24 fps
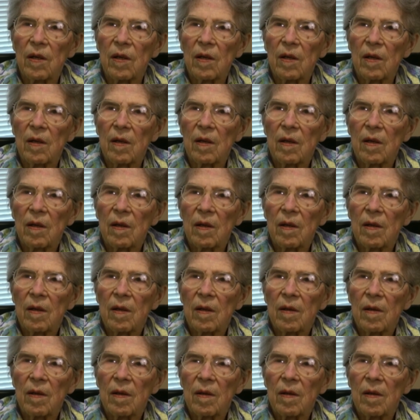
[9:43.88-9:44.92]

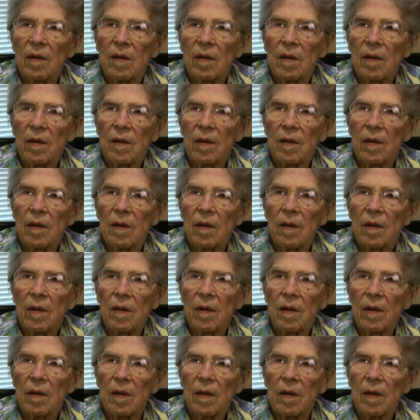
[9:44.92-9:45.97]

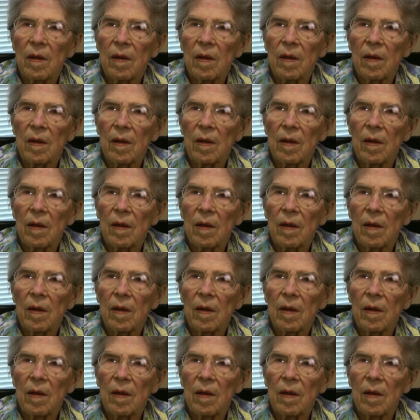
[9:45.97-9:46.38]
Nothing is said.